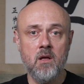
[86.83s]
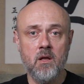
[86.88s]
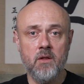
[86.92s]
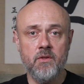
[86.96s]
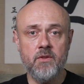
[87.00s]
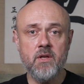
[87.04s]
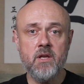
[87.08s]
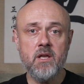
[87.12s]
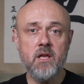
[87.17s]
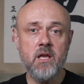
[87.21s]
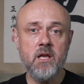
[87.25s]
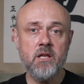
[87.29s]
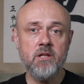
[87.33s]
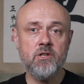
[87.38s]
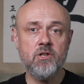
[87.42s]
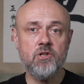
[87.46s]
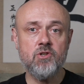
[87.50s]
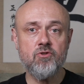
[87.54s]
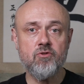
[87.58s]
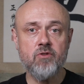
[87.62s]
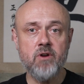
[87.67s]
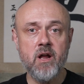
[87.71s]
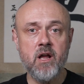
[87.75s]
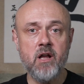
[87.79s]
The inner
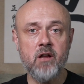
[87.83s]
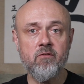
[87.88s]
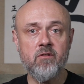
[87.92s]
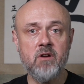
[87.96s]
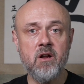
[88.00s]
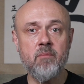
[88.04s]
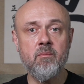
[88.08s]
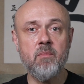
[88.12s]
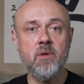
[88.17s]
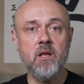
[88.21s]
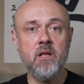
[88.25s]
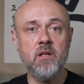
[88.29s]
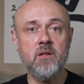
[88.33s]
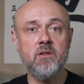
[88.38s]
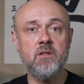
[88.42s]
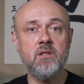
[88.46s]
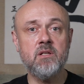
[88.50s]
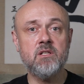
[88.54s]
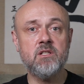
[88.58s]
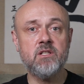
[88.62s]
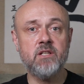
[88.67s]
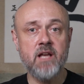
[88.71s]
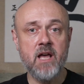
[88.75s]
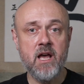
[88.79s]
trigram in
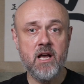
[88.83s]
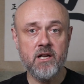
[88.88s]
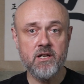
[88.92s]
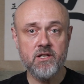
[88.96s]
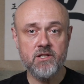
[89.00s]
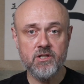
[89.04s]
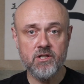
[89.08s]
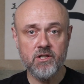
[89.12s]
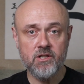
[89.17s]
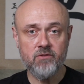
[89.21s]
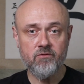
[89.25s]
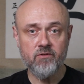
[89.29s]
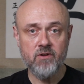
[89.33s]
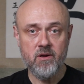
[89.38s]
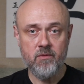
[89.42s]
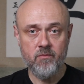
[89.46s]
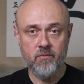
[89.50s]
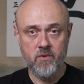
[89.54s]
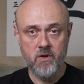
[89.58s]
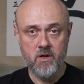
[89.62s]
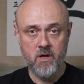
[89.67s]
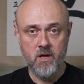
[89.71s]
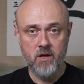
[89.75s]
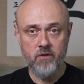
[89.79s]
this
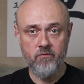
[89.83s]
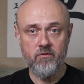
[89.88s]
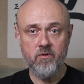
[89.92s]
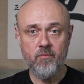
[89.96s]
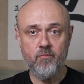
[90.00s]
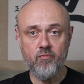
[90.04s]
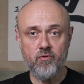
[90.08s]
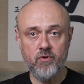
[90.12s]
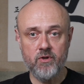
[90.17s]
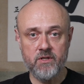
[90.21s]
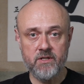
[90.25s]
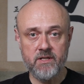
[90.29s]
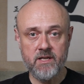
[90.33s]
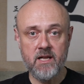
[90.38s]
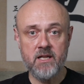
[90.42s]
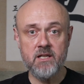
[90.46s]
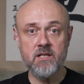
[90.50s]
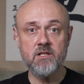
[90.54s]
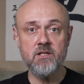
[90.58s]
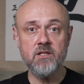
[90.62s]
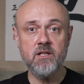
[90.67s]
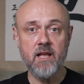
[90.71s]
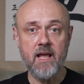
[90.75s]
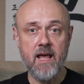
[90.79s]
hexagram
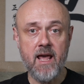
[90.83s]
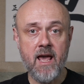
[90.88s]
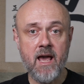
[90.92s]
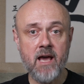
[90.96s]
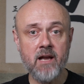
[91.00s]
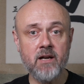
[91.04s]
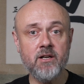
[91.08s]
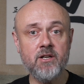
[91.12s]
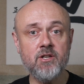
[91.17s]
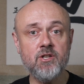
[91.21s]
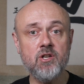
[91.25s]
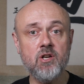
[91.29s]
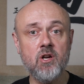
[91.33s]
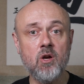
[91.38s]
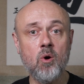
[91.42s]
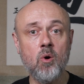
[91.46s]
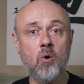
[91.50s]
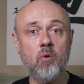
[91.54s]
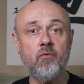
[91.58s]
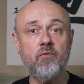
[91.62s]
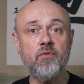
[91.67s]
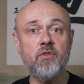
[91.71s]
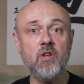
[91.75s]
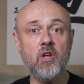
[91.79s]
represents the energy
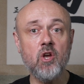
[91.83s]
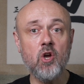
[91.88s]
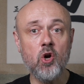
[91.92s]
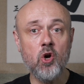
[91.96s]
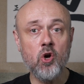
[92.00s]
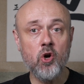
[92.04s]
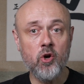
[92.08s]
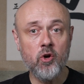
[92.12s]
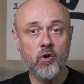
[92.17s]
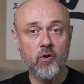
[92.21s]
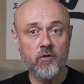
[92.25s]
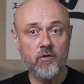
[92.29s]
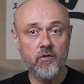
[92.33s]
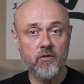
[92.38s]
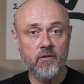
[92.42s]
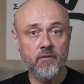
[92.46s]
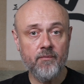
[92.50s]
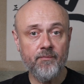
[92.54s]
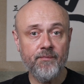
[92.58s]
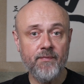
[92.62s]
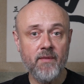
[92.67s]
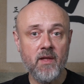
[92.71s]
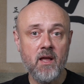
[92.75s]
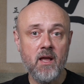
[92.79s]
of the earth,
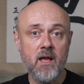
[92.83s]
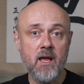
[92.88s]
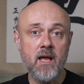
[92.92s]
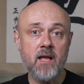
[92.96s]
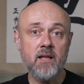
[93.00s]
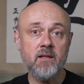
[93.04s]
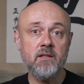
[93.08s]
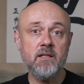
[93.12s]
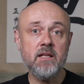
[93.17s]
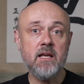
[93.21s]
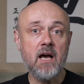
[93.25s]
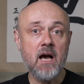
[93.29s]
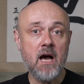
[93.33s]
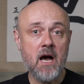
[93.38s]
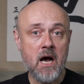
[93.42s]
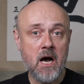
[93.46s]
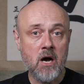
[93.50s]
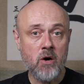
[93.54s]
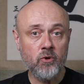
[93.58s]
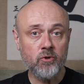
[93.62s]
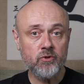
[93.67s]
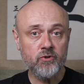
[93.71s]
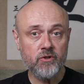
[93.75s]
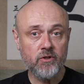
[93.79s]
and the
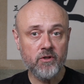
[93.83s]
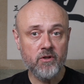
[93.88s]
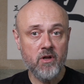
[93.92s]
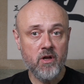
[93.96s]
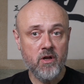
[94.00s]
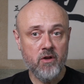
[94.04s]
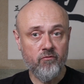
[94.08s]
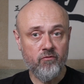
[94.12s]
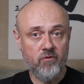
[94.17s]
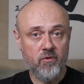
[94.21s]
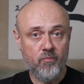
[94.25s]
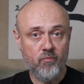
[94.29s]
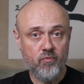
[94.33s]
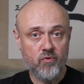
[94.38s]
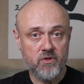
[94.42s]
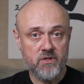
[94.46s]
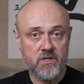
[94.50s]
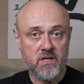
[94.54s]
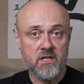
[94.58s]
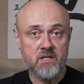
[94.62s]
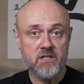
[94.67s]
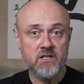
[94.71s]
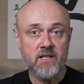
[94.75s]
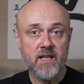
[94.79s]
outer
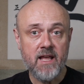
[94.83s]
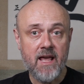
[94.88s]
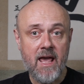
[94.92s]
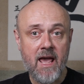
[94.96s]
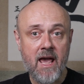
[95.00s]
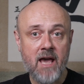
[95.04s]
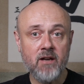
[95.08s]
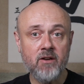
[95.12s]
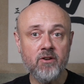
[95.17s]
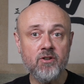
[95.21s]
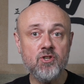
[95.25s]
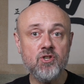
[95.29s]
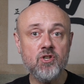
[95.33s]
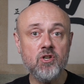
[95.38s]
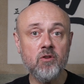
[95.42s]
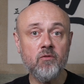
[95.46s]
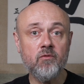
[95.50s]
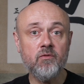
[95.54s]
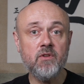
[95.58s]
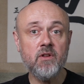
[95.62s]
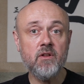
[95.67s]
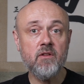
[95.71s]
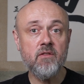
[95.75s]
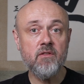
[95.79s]
represents the energy
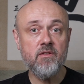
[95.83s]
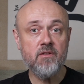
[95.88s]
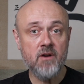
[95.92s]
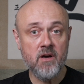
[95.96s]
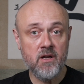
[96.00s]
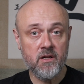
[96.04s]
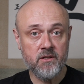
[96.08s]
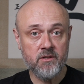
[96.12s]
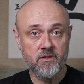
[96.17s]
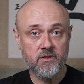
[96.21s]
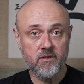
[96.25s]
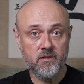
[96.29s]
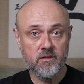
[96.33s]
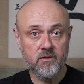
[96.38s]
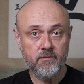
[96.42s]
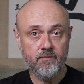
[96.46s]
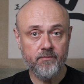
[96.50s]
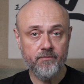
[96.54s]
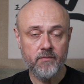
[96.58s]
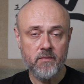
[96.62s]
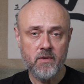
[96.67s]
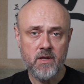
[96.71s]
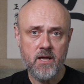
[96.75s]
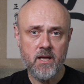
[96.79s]
of the thunder.
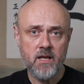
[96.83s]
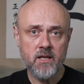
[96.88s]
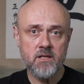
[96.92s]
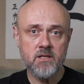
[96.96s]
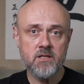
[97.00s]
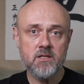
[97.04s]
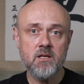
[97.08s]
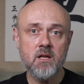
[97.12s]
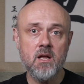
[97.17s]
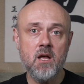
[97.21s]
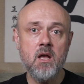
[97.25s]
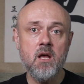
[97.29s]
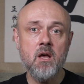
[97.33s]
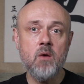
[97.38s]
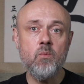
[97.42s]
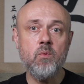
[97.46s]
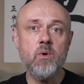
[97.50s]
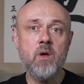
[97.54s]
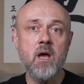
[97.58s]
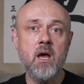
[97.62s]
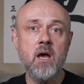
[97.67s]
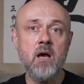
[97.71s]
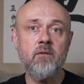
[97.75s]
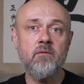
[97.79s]
Hence,
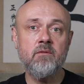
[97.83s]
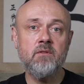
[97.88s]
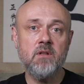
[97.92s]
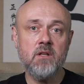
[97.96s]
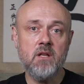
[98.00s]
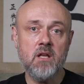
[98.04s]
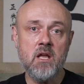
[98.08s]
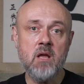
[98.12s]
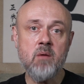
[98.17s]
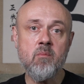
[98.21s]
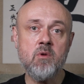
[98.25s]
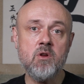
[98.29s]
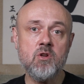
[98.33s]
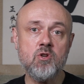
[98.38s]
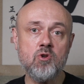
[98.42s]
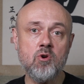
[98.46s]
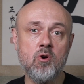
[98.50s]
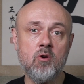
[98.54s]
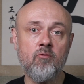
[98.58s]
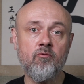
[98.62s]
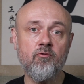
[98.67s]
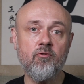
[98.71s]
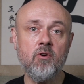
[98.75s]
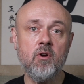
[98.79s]
we have the image
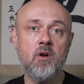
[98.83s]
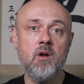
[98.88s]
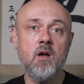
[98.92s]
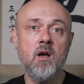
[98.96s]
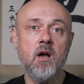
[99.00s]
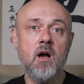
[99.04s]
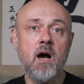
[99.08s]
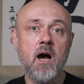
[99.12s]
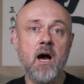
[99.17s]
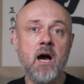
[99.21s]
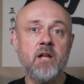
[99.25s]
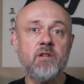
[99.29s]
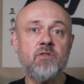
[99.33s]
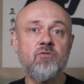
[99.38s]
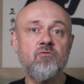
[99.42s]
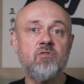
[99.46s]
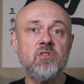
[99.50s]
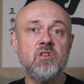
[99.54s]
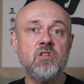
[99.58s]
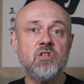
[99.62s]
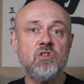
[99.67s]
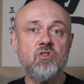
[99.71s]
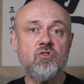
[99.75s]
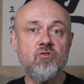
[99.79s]
of
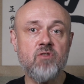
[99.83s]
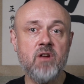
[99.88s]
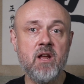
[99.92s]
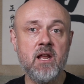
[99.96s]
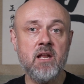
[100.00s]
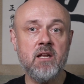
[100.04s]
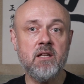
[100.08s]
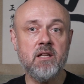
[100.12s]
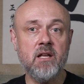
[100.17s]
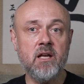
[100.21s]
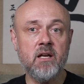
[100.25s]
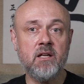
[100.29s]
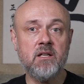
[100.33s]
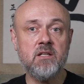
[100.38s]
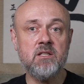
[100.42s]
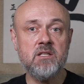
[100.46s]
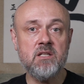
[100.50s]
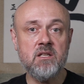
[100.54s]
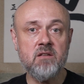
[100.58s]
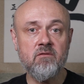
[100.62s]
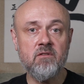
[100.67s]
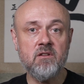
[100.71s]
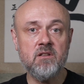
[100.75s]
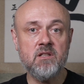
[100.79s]
unrestrained
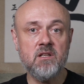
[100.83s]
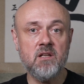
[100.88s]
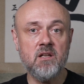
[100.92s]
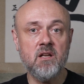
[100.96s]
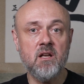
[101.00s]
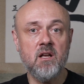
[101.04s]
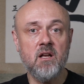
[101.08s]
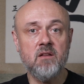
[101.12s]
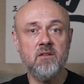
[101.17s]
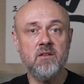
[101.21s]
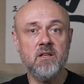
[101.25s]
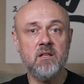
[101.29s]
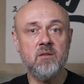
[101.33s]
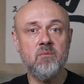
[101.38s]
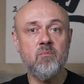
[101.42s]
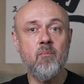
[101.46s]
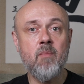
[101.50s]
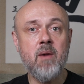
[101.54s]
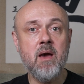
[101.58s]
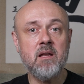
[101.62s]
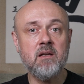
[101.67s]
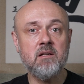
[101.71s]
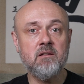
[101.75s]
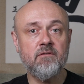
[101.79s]
activity that
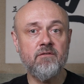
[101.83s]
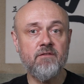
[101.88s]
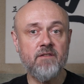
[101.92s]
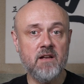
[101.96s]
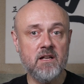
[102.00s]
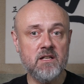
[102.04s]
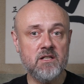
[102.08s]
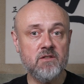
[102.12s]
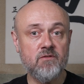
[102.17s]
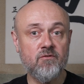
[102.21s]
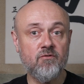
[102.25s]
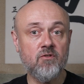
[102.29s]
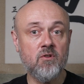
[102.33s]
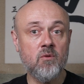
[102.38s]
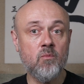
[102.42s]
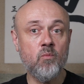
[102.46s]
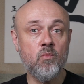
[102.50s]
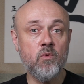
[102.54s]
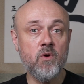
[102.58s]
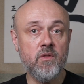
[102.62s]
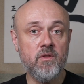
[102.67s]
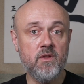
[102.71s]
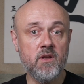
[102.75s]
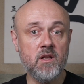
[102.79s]
manifests from
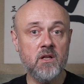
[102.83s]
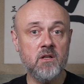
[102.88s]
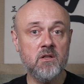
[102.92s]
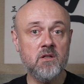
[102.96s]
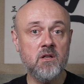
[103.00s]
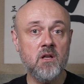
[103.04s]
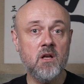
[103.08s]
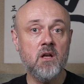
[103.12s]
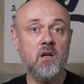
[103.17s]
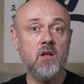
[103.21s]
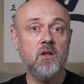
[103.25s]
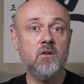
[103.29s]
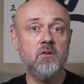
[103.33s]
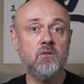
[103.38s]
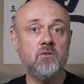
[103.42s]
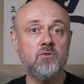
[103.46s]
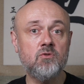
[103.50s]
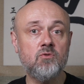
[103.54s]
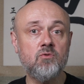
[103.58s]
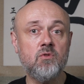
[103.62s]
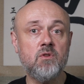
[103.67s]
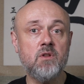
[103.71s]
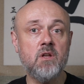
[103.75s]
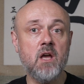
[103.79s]
within
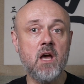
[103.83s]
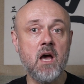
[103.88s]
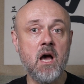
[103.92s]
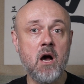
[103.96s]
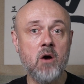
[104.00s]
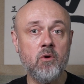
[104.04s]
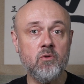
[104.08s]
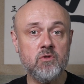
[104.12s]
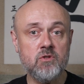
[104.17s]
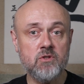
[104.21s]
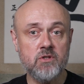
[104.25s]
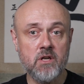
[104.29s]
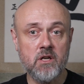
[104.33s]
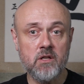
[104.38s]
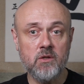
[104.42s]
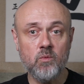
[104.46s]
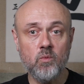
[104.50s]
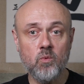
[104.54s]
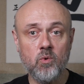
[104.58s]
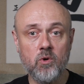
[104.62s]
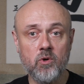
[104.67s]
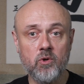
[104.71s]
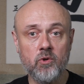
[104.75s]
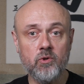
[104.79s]
to the outside
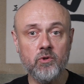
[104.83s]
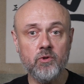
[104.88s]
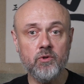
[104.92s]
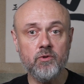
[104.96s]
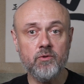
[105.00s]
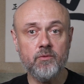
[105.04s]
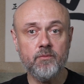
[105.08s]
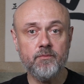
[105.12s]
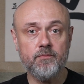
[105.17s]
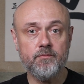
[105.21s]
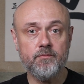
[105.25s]
world.